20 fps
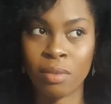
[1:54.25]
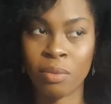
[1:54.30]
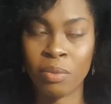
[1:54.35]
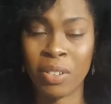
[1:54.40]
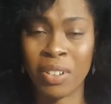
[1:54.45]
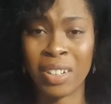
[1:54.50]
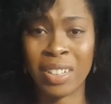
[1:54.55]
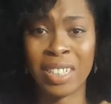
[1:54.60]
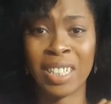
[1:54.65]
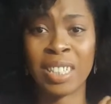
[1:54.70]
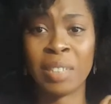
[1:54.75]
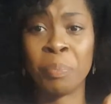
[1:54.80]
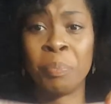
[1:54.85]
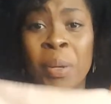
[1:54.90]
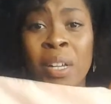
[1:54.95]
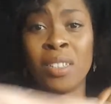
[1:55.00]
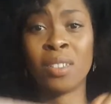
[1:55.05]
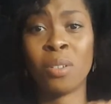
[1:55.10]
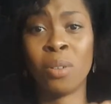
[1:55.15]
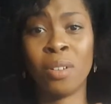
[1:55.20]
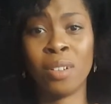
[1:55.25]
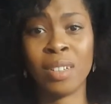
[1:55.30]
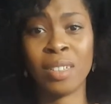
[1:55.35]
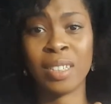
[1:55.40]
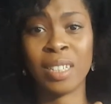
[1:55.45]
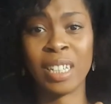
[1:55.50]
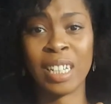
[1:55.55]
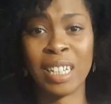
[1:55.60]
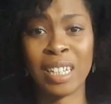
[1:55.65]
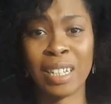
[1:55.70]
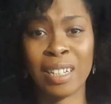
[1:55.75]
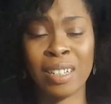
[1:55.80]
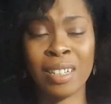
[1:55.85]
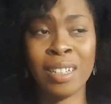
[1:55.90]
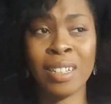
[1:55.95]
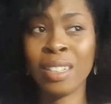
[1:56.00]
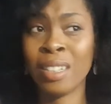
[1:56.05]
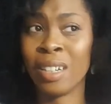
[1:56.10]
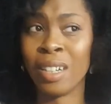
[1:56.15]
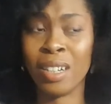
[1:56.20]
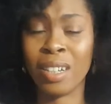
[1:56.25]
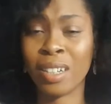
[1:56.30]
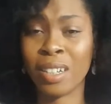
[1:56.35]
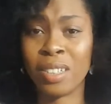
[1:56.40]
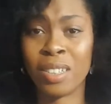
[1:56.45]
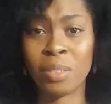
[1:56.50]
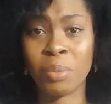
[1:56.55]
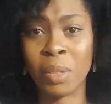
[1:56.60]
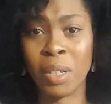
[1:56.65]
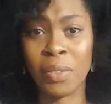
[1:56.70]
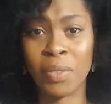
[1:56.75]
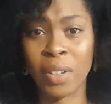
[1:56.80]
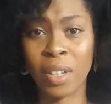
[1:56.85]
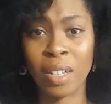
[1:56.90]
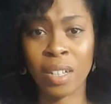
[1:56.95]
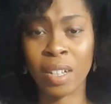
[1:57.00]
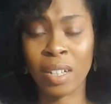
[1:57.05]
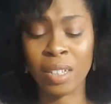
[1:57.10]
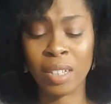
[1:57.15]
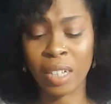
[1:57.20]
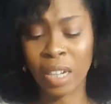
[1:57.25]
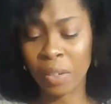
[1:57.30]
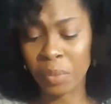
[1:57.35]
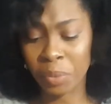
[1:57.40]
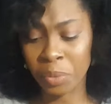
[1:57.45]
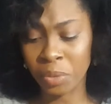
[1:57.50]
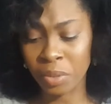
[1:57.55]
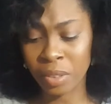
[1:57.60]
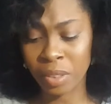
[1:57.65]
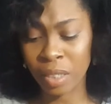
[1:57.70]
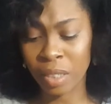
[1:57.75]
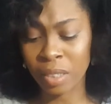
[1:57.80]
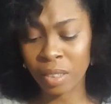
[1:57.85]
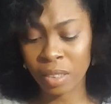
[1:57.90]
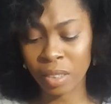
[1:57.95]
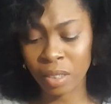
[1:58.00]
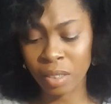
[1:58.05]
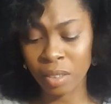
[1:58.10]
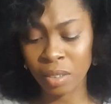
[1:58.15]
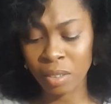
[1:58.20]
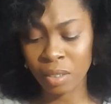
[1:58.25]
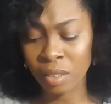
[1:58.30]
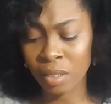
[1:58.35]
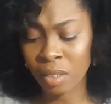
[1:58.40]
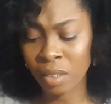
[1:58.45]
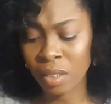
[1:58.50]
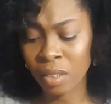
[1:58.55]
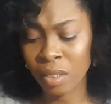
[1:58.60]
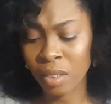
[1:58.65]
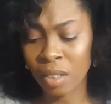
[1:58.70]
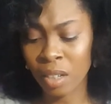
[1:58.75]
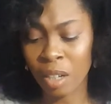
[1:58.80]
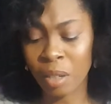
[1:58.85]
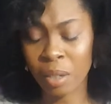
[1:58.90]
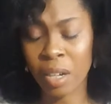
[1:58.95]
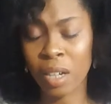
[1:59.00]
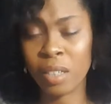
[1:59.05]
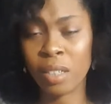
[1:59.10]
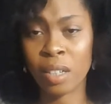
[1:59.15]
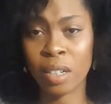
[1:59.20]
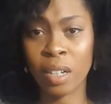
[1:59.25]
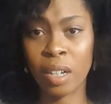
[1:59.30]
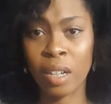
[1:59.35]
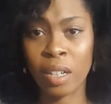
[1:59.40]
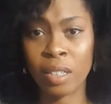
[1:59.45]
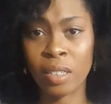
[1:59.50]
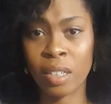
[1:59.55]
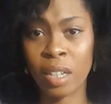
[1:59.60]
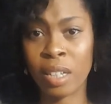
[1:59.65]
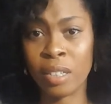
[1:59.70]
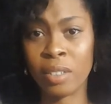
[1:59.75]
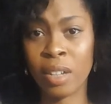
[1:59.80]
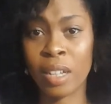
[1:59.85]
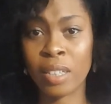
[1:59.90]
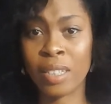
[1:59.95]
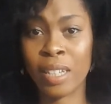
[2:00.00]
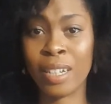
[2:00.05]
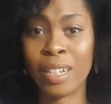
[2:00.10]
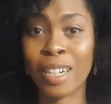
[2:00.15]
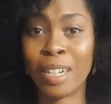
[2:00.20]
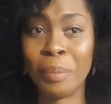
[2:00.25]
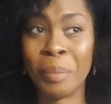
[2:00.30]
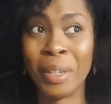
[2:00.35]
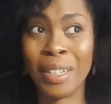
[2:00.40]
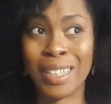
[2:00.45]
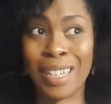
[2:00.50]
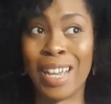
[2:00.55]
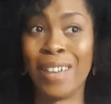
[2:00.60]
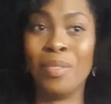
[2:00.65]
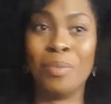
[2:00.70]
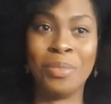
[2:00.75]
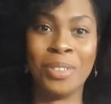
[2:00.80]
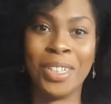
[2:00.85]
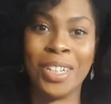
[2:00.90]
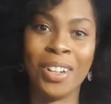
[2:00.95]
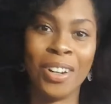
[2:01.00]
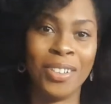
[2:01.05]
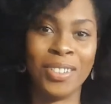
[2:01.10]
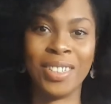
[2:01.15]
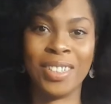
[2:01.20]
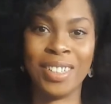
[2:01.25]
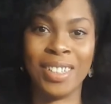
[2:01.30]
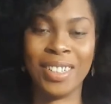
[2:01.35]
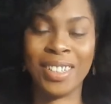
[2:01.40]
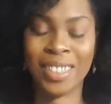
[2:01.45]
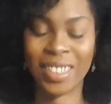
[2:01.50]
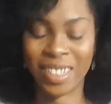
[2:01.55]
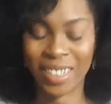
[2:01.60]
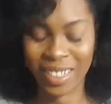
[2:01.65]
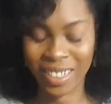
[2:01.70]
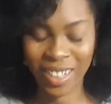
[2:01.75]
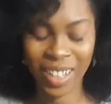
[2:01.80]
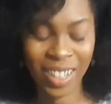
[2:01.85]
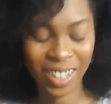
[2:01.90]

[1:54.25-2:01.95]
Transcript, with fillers: which is better quality, and I could just wear that, and I haven't worn that, so I'm kind of glad, and that technically means I haven't bought any clothes this year, so